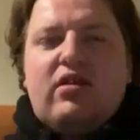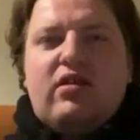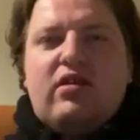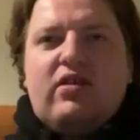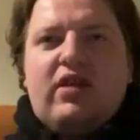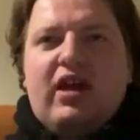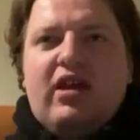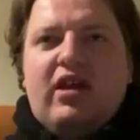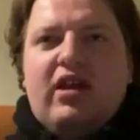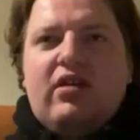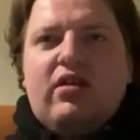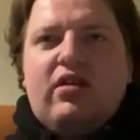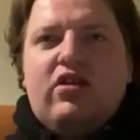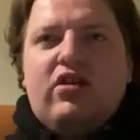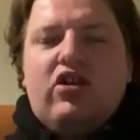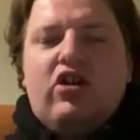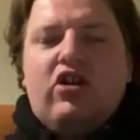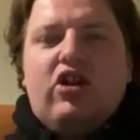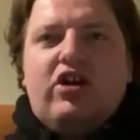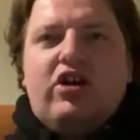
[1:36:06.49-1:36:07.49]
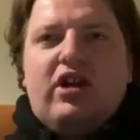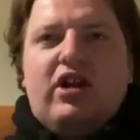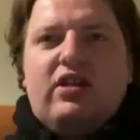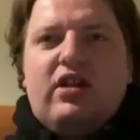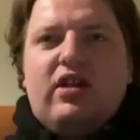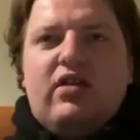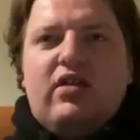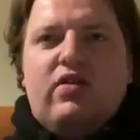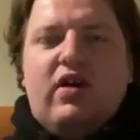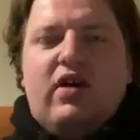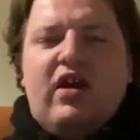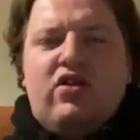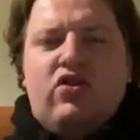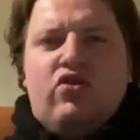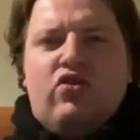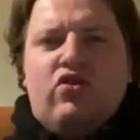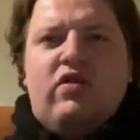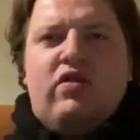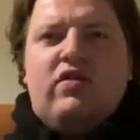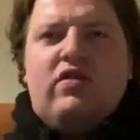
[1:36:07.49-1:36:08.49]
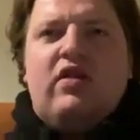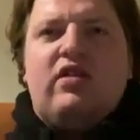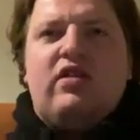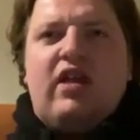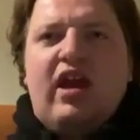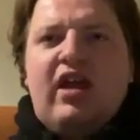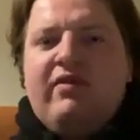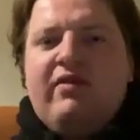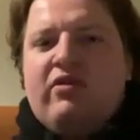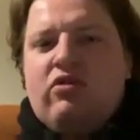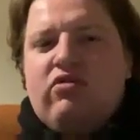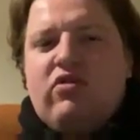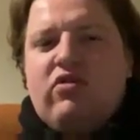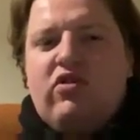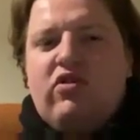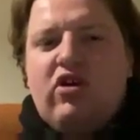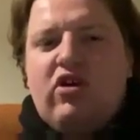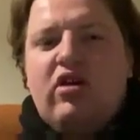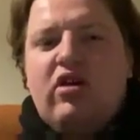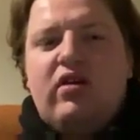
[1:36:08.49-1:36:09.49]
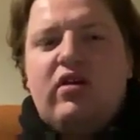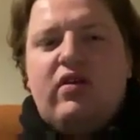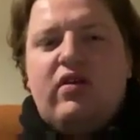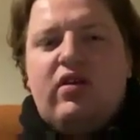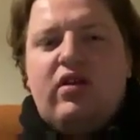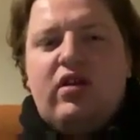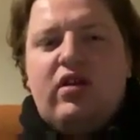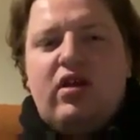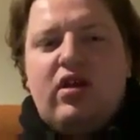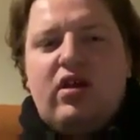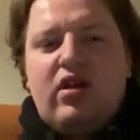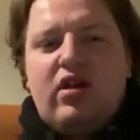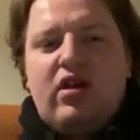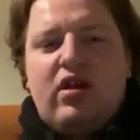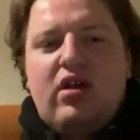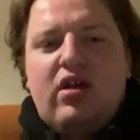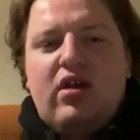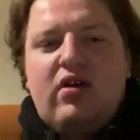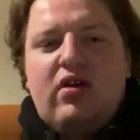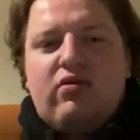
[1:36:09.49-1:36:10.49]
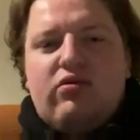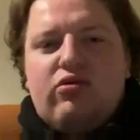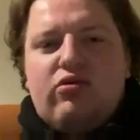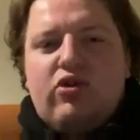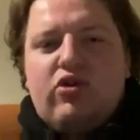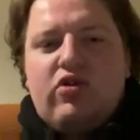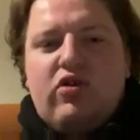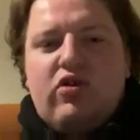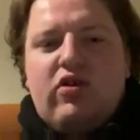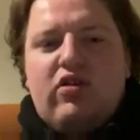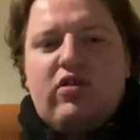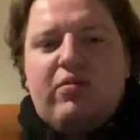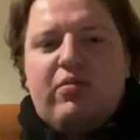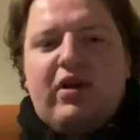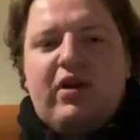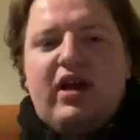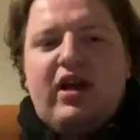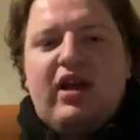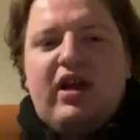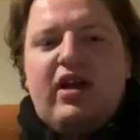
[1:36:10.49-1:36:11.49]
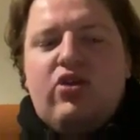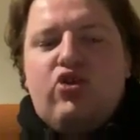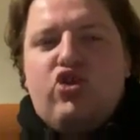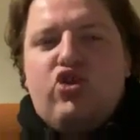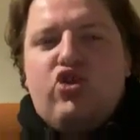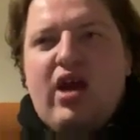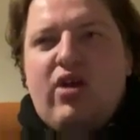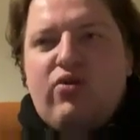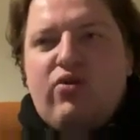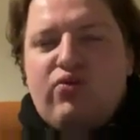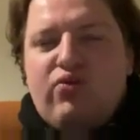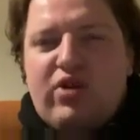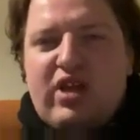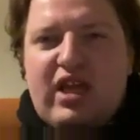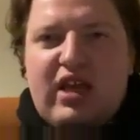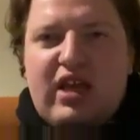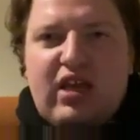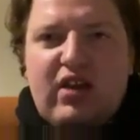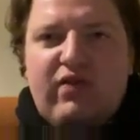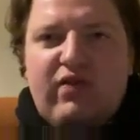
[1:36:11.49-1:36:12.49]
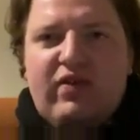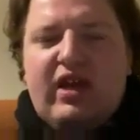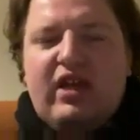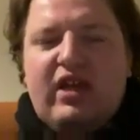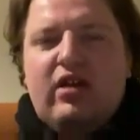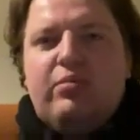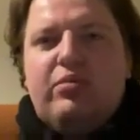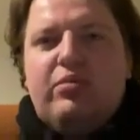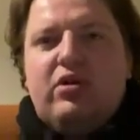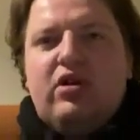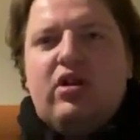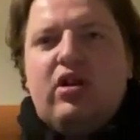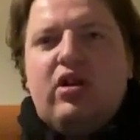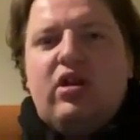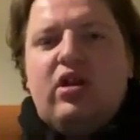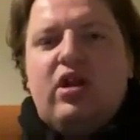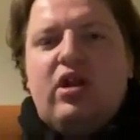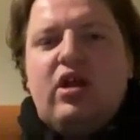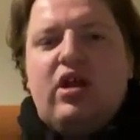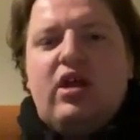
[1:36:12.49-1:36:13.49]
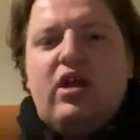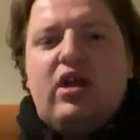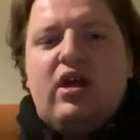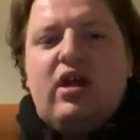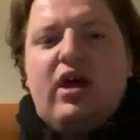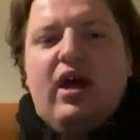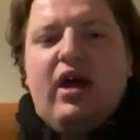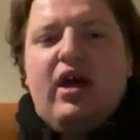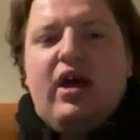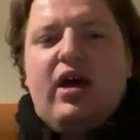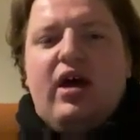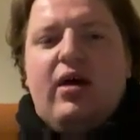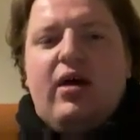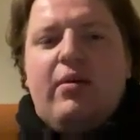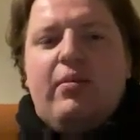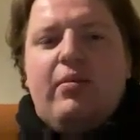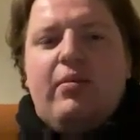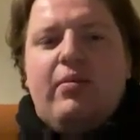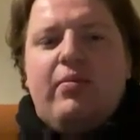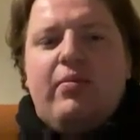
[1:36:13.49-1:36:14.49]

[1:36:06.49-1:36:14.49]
Then you look at this: has Tristan Davis returned to play? Is Jack Regan available? Have